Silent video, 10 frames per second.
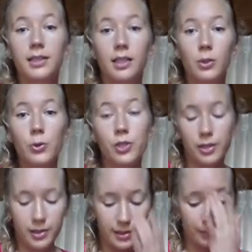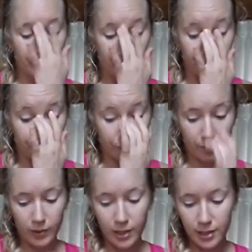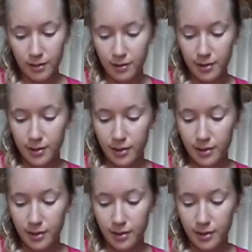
solutions, and